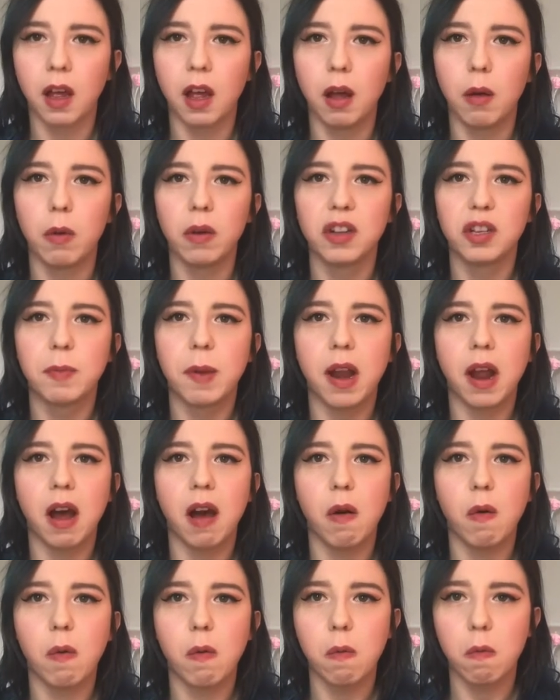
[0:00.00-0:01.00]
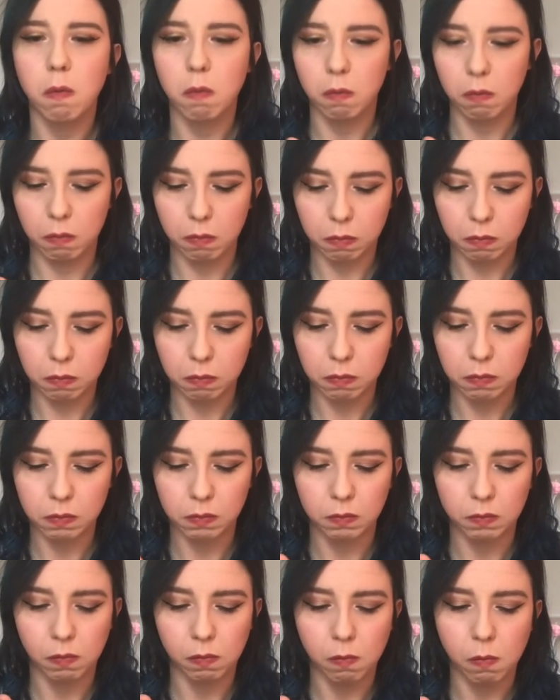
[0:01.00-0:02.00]
I want to spit it out.
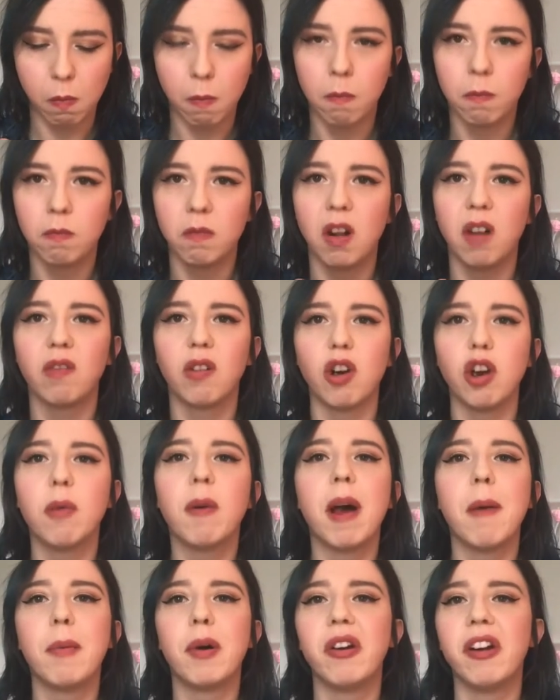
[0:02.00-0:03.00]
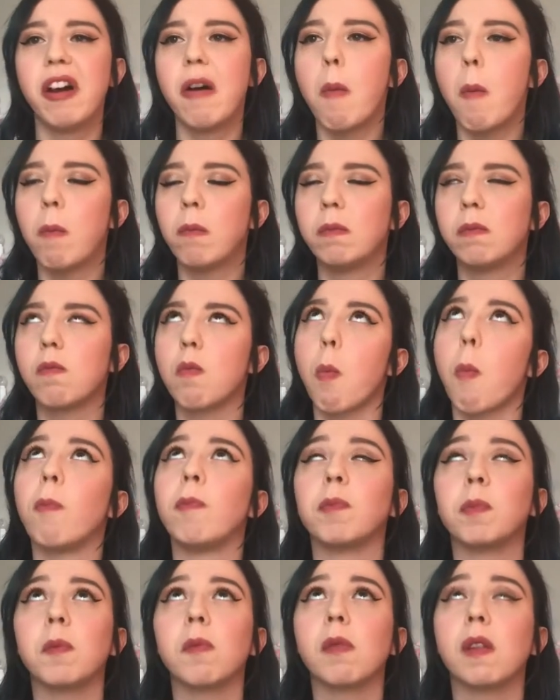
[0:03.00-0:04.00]
I've got nowhere to put it.
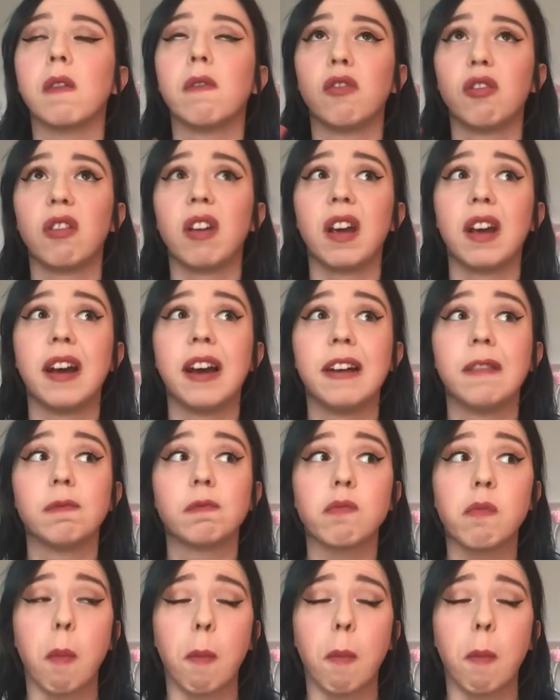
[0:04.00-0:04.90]
Just eat it.